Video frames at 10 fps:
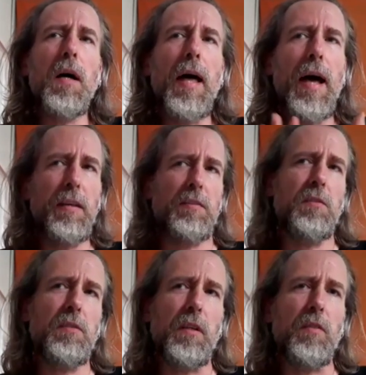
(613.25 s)
Ask
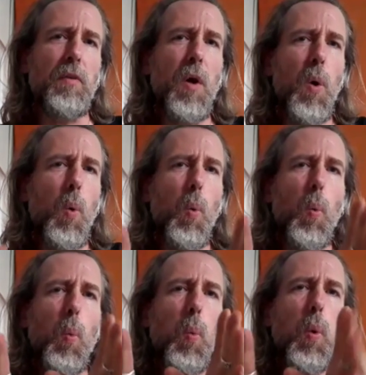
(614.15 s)
yourself,
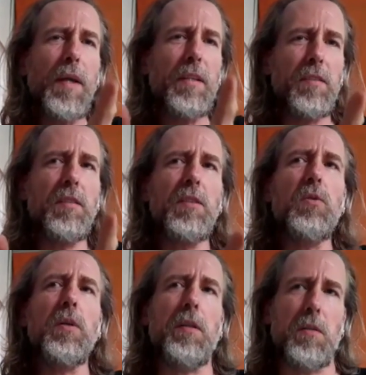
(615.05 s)
what is he
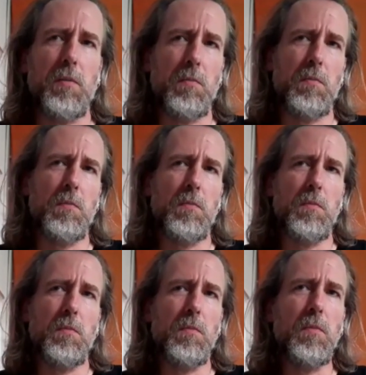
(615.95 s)
doing?
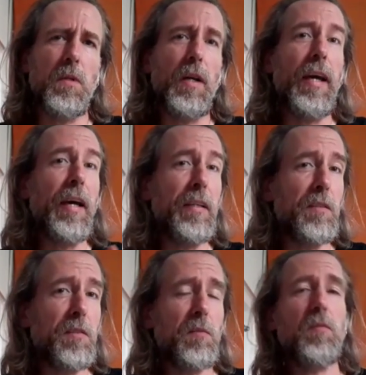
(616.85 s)

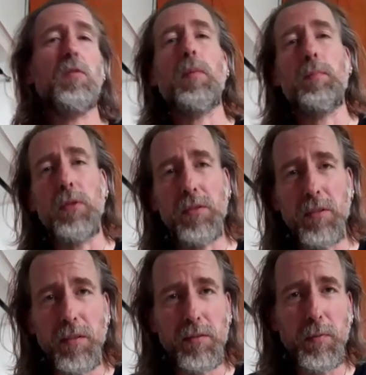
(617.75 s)
And from my
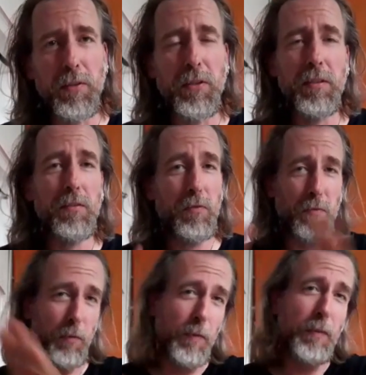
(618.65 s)
personal experience
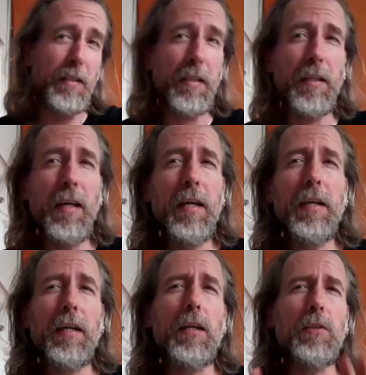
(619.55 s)
from the beginning,
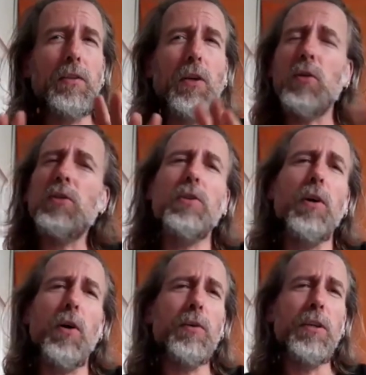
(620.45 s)
don't
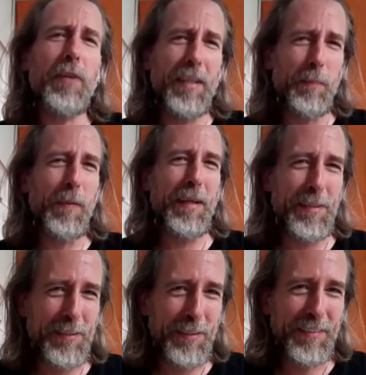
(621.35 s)
only look at the
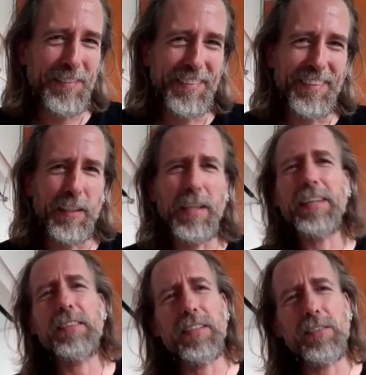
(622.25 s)
blade.
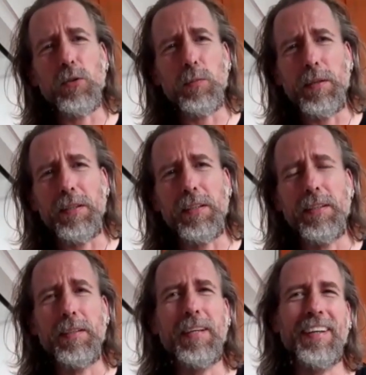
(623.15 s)
Yes, it is sword play,
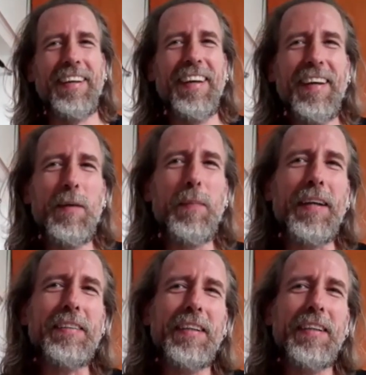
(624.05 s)
but